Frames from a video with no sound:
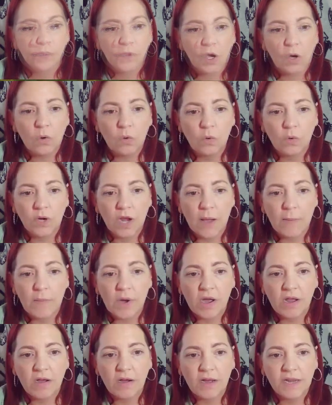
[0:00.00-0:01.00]
Oh, now
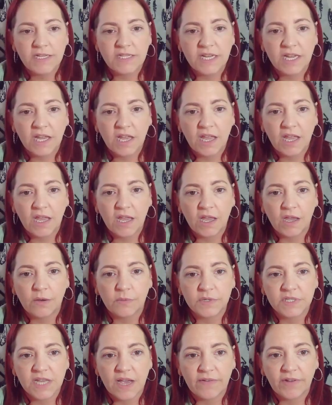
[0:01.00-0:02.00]
my idea here
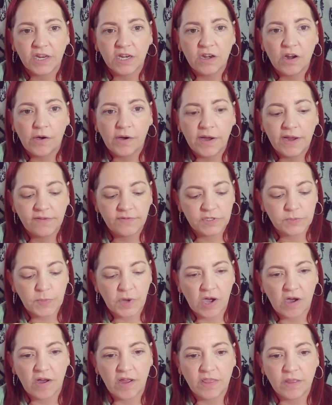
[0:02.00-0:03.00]
was having knives
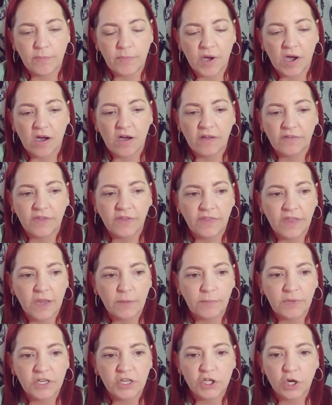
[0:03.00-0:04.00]
behind the bar that they'd
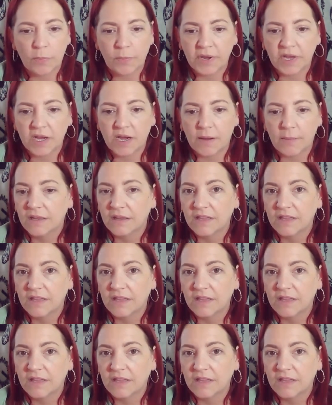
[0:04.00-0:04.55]
be chopping up